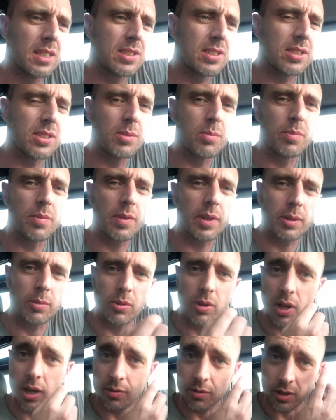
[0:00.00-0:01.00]
is the thing, we're
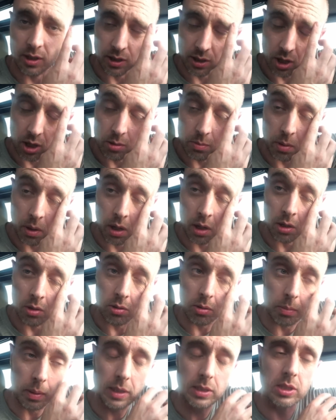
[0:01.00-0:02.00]
not having a co-pilot or a
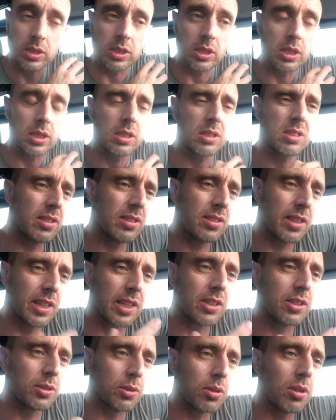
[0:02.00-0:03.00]
passenger. They
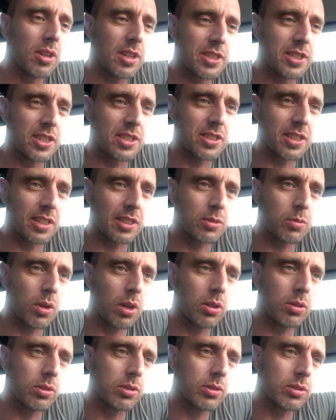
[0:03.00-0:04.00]
can do all the logistics
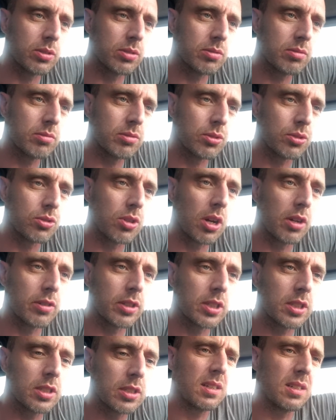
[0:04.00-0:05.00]
while you're driving.
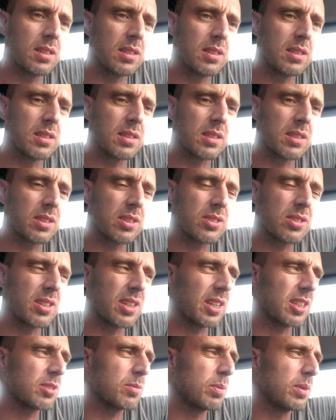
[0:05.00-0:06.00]
Because the
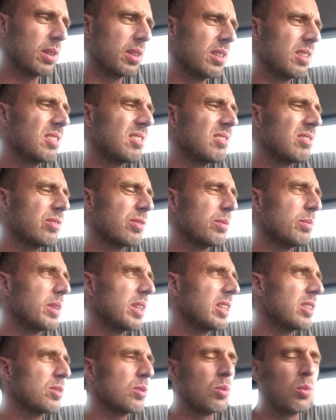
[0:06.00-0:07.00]
next bit from here
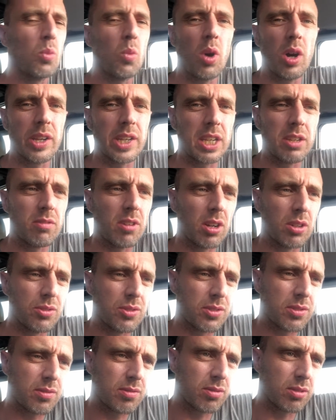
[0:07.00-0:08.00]
is all windy
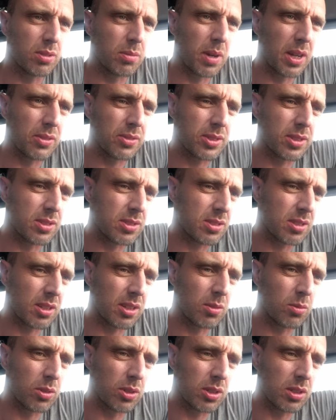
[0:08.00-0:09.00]
roads through the mountains. I
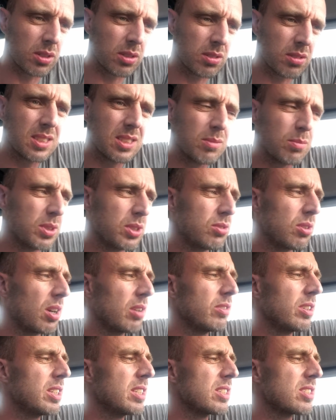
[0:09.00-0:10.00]
don't want to be
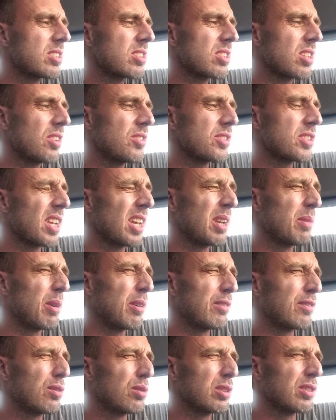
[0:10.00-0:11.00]
driving. It's sunset in about
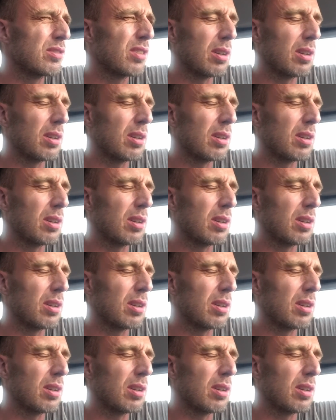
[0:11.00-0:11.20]
45